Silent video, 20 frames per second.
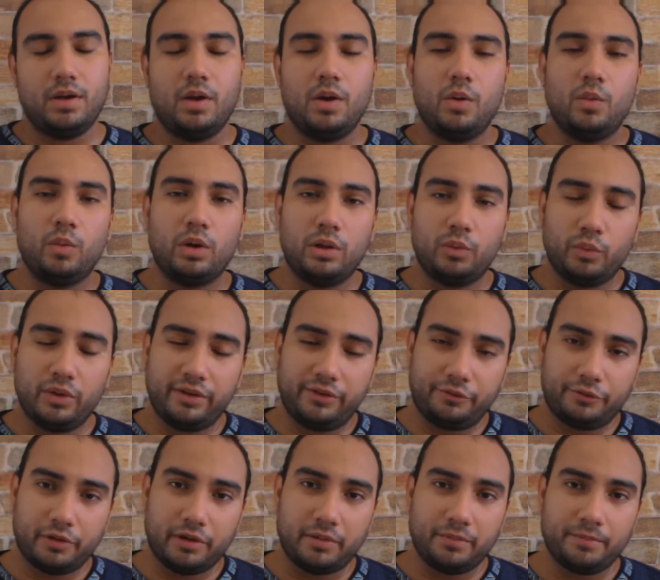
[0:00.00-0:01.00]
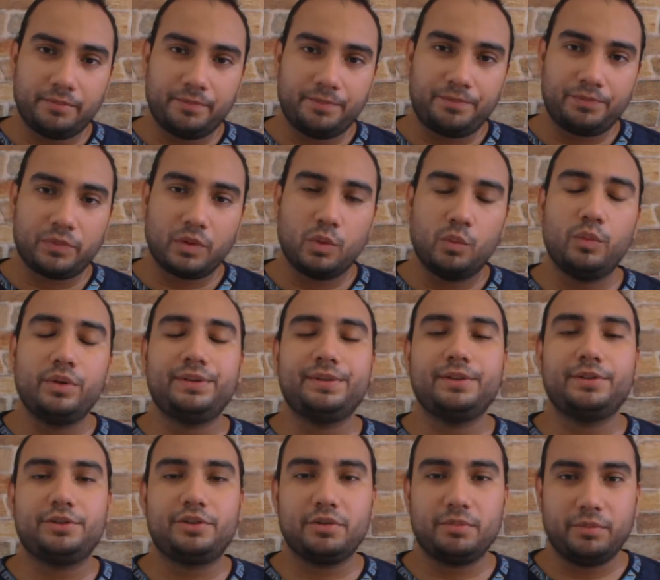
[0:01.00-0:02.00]
While we strum, we
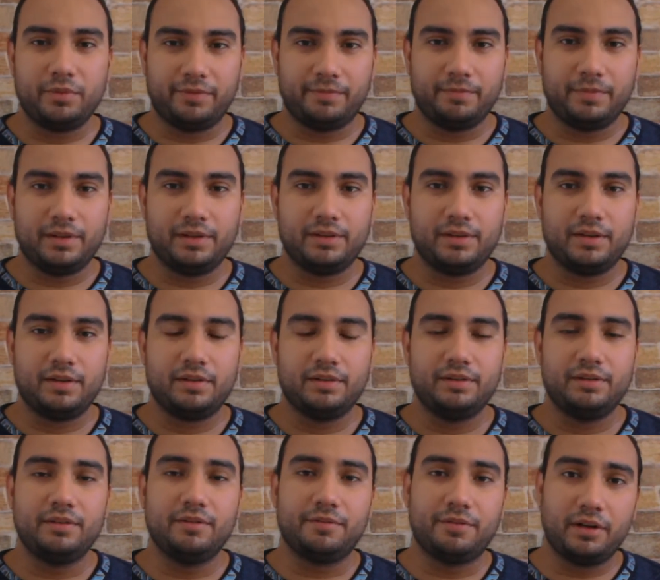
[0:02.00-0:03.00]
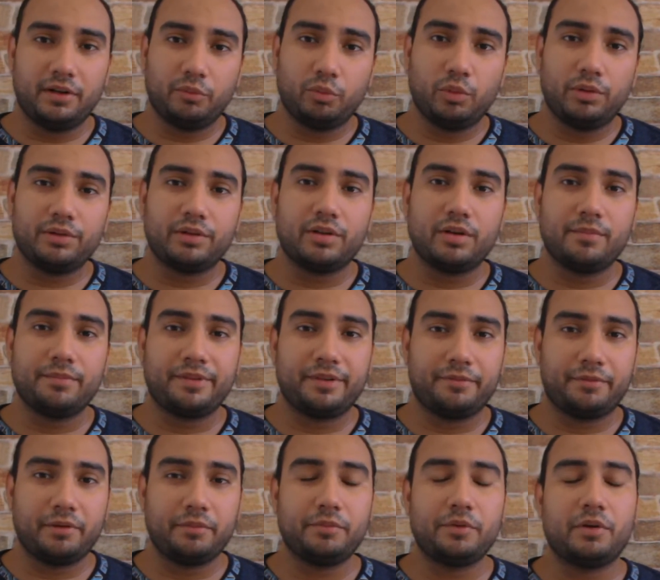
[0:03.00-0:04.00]
do two movements. The first one comes
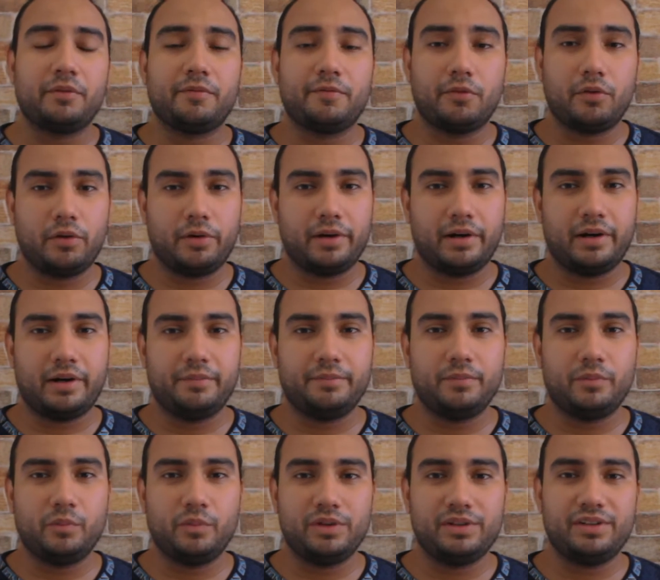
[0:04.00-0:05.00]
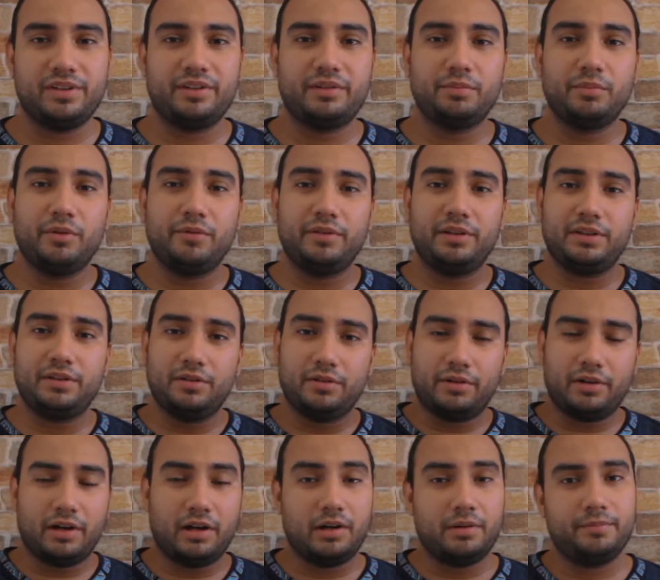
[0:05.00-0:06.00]
from your forearm, which is moving
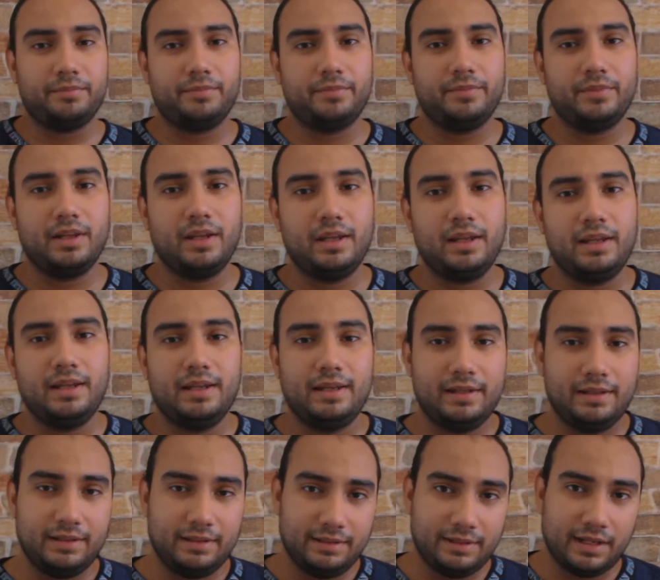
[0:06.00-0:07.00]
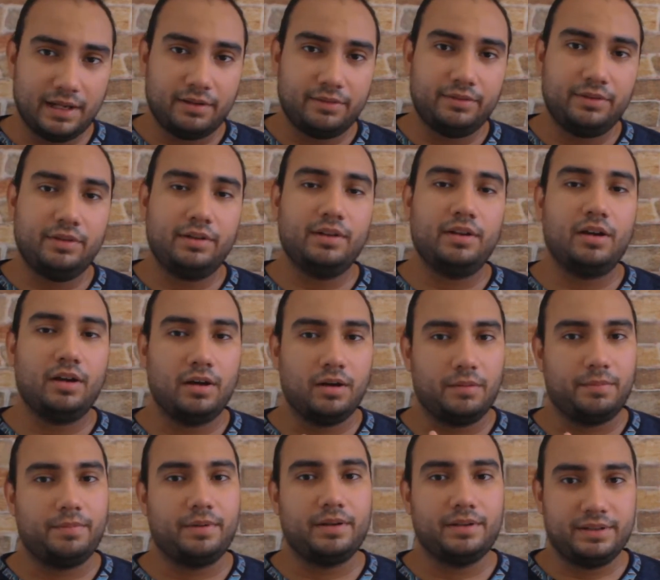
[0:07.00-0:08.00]
your arm down, up,